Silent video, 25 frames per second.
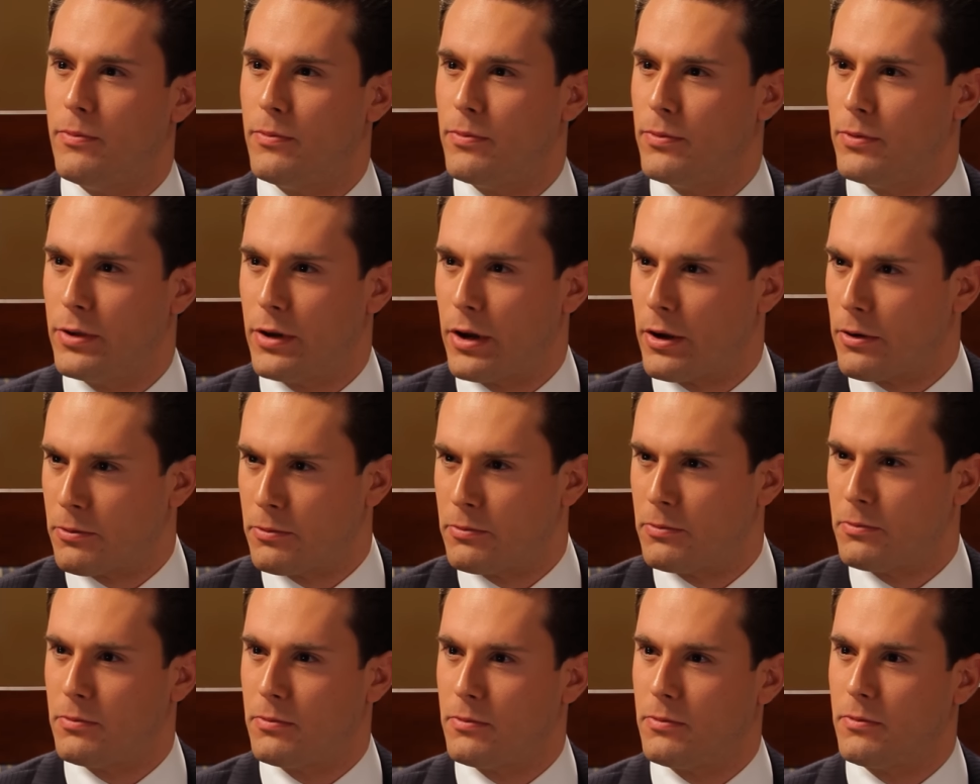You know,
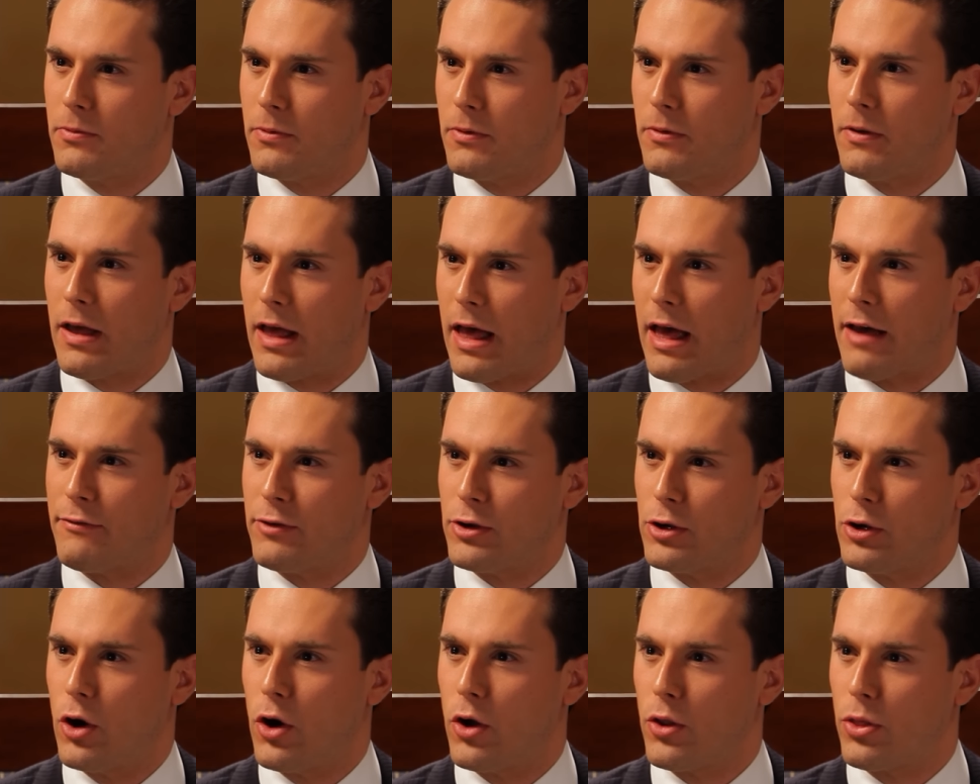that
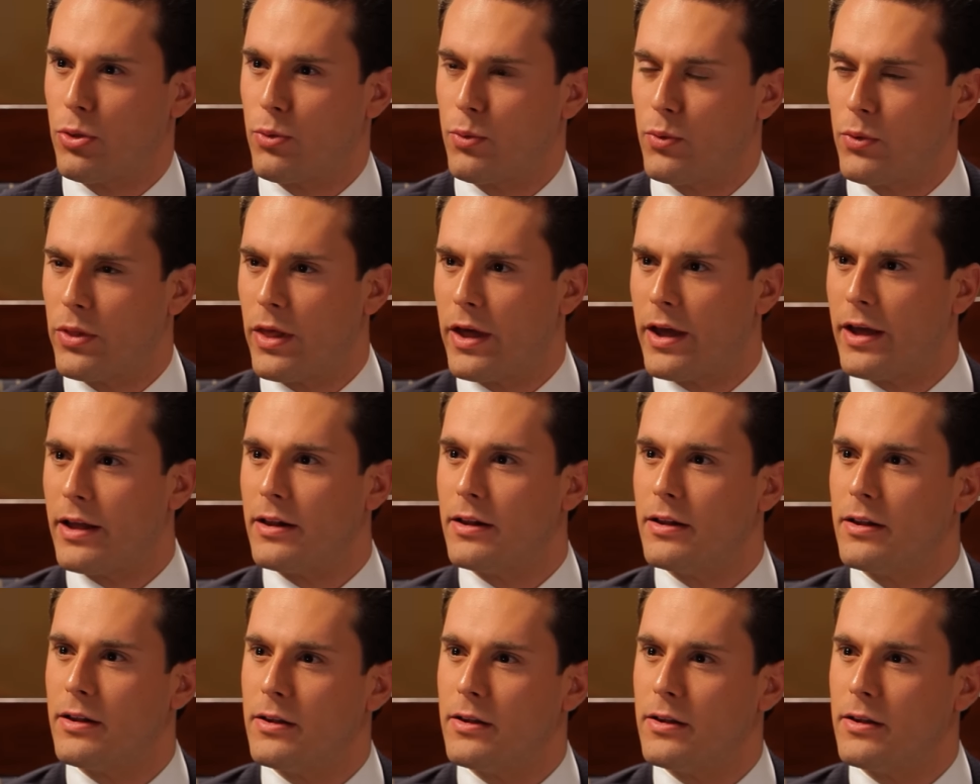having gone through that?